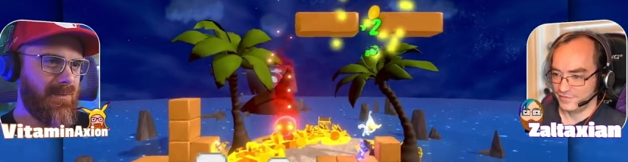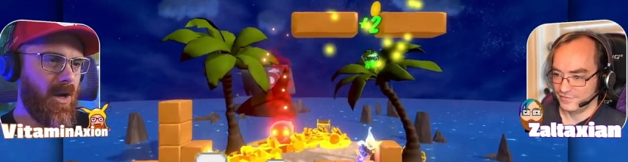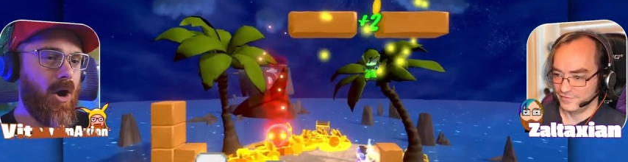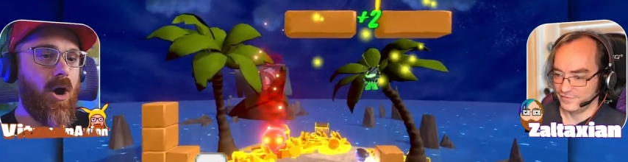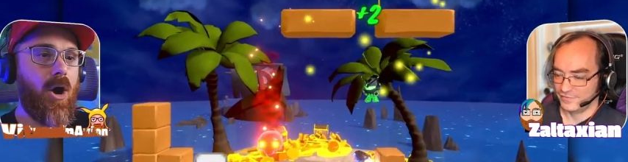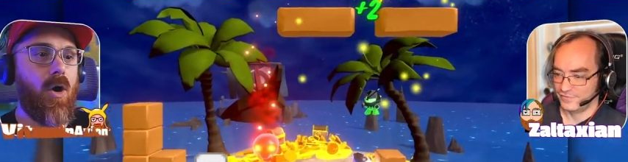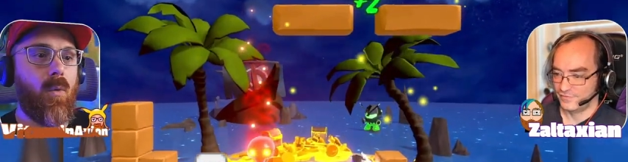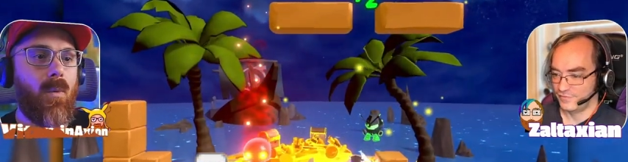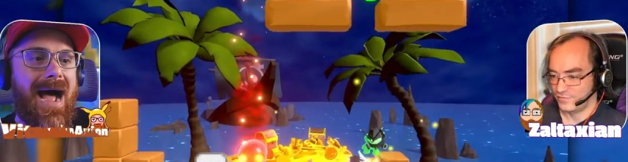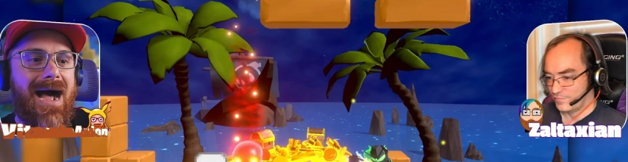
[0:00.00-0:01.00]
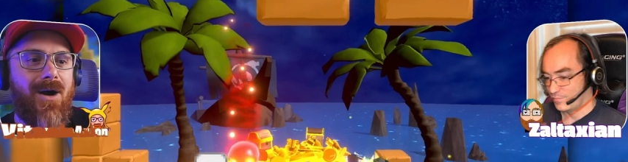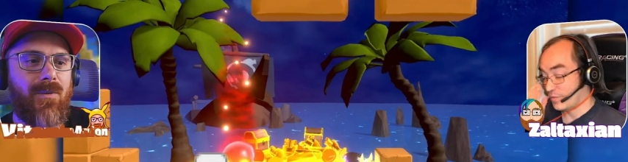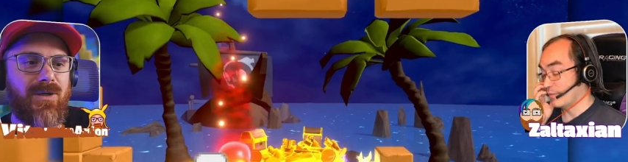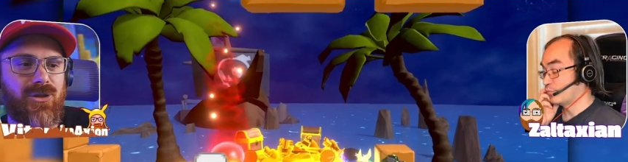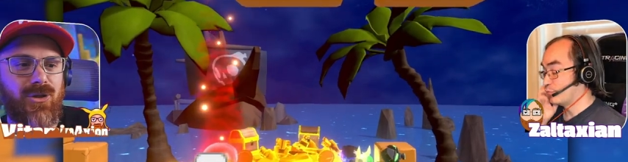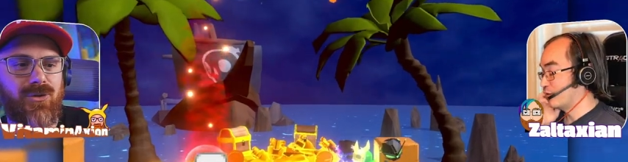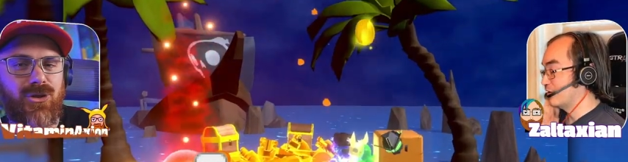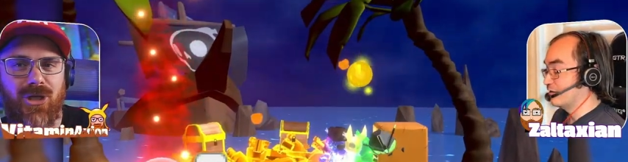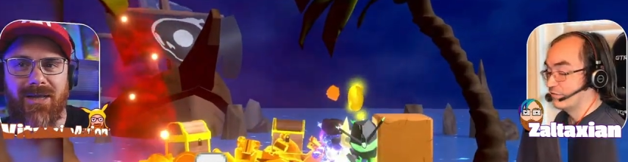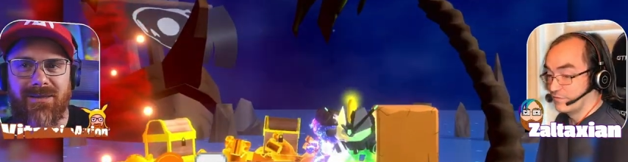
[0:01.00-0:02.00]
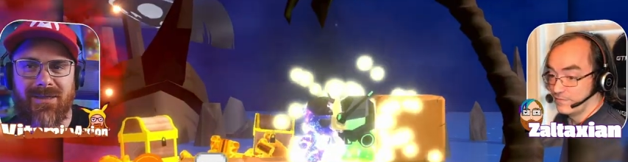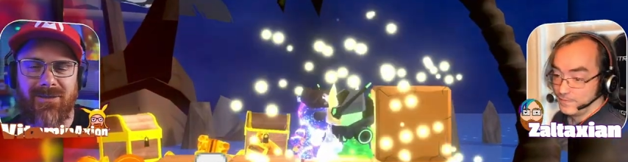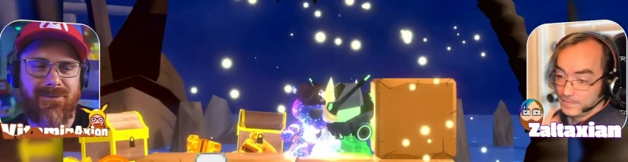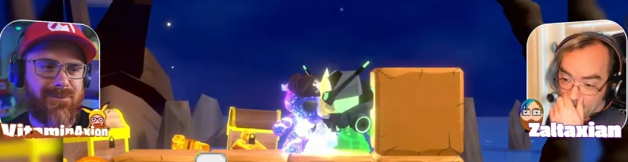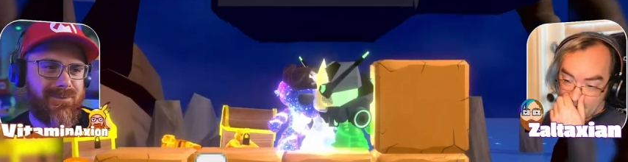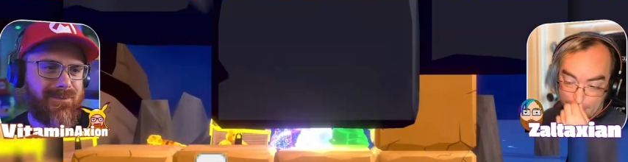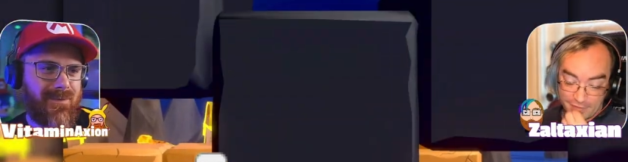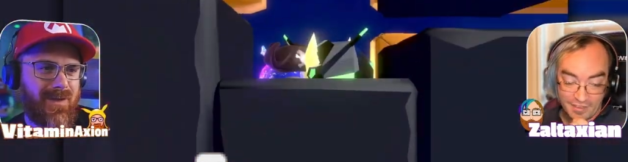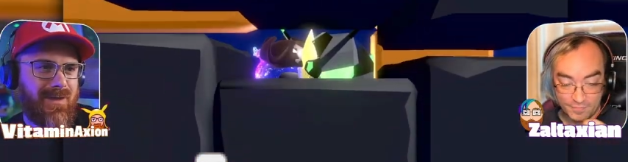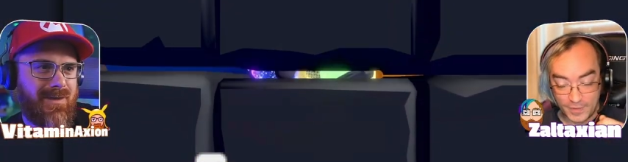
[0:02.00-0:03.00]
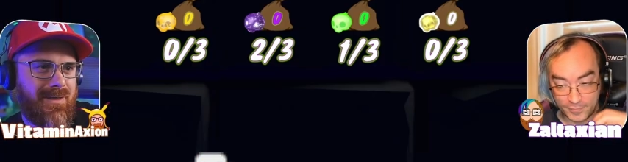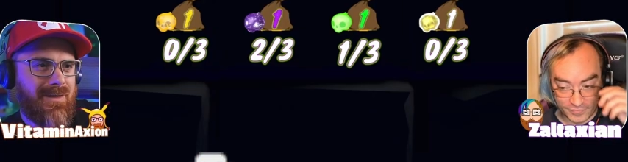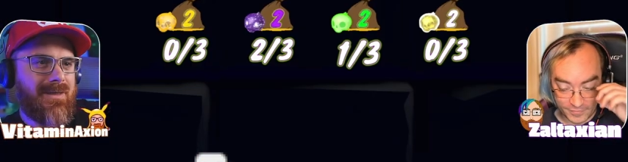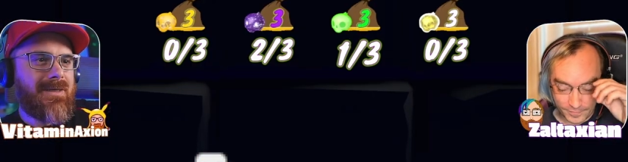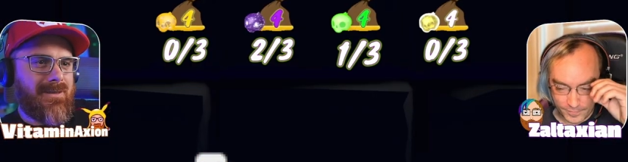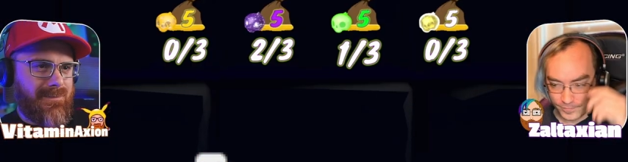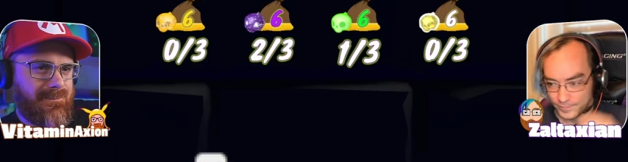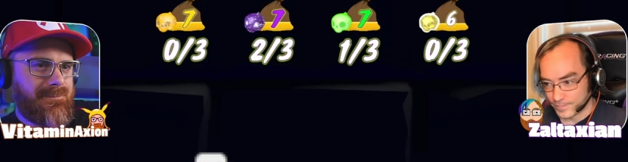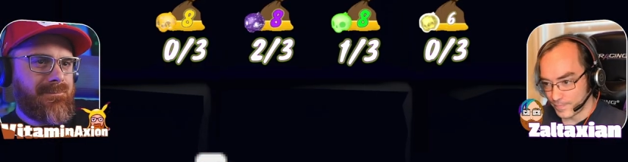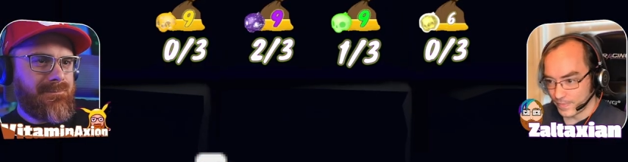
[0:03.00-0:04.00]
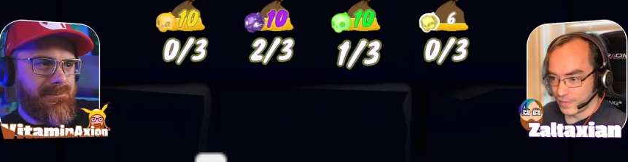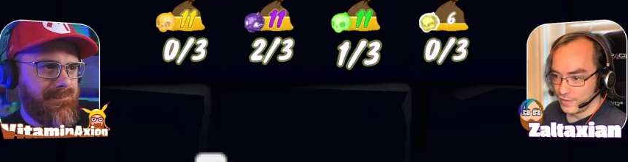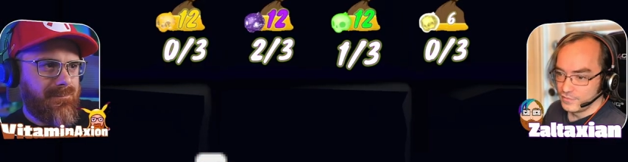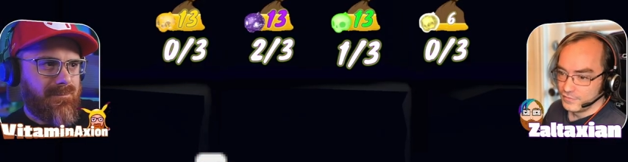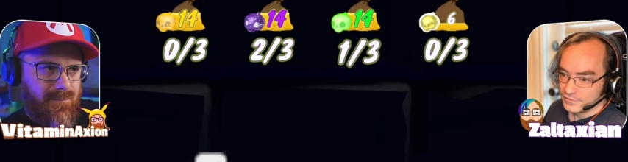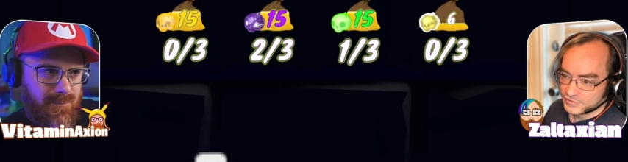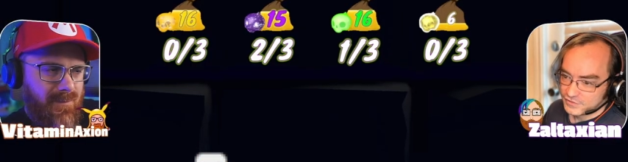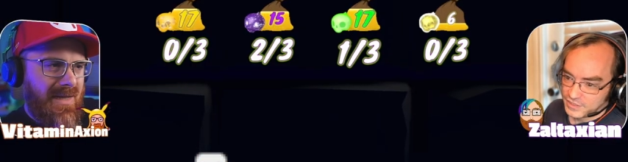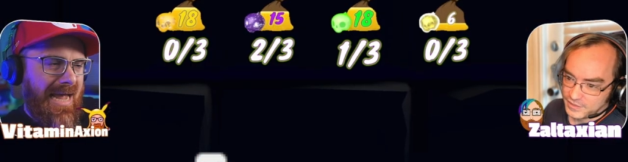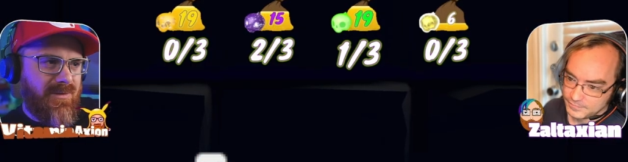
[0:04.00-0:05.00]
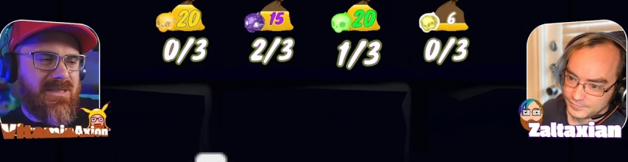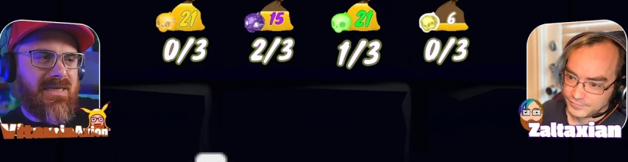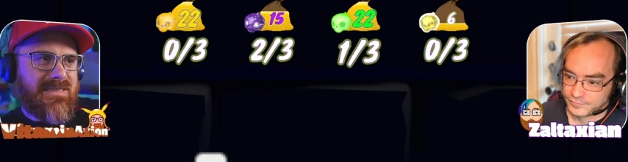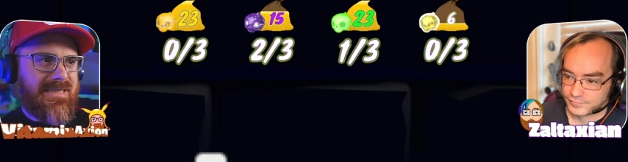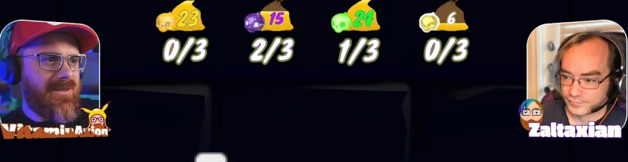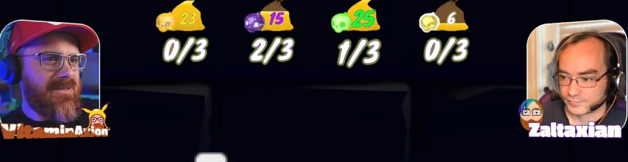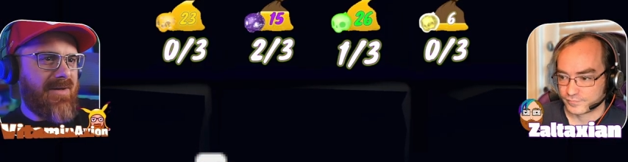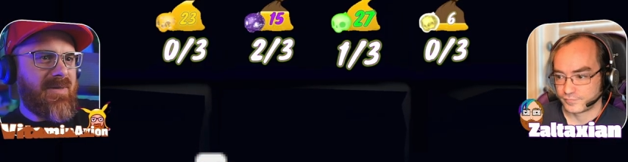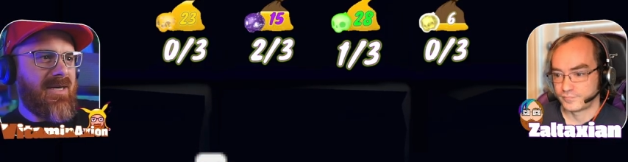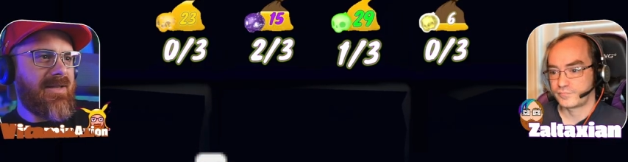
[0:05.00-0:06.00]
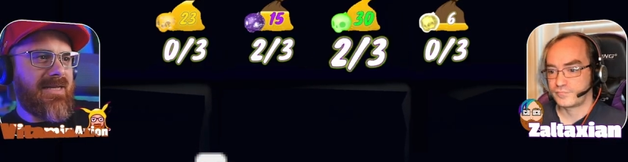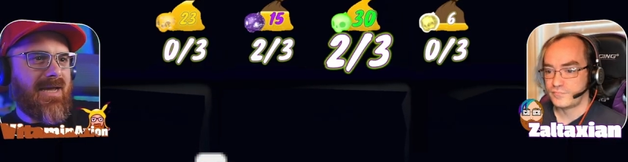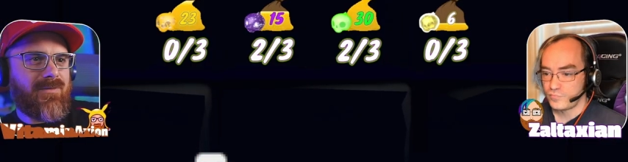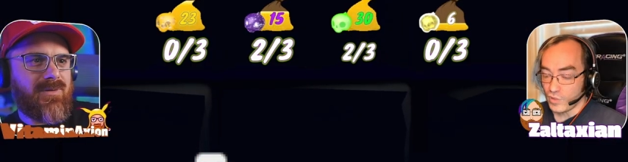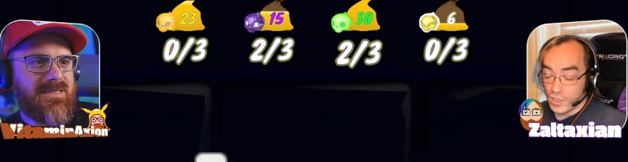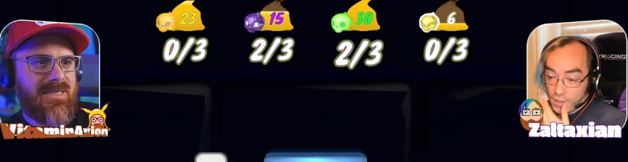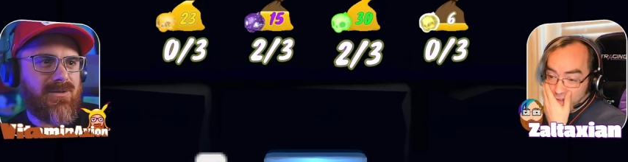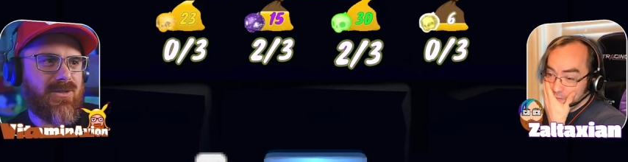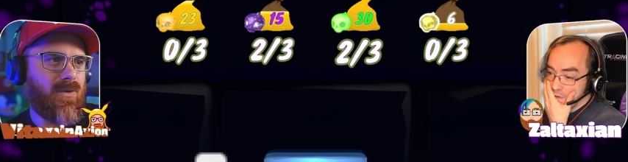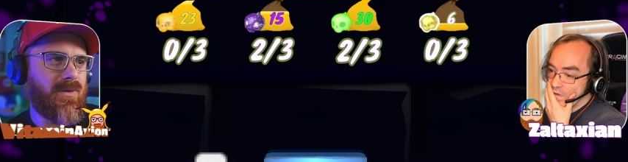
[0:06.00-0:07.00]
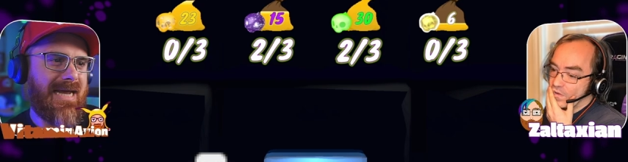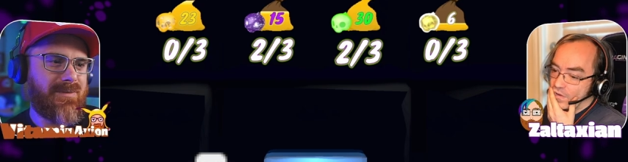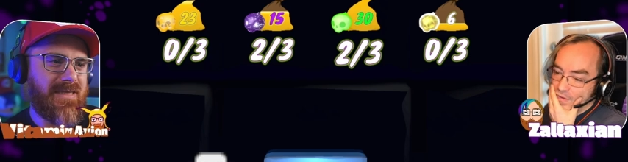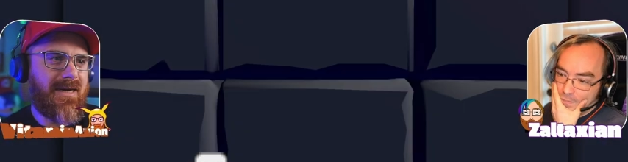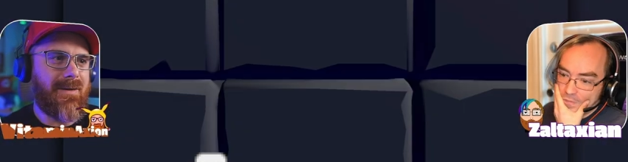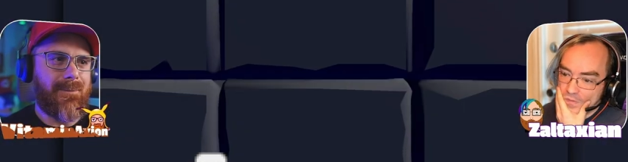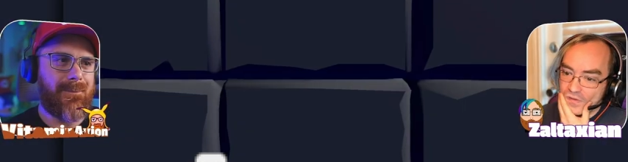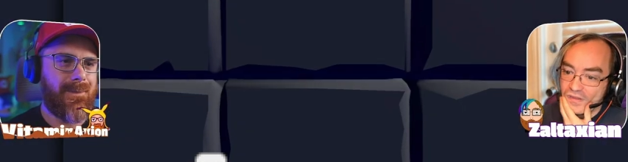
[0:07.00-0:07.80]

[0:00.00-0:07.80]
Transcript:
Speaker 1: Oh wow, a Pep two shot there.
Speaker 2: Nice Peps.
Speaker 1: Good shot. I was on his heels. I've been on the everyone's heels the whole damn time.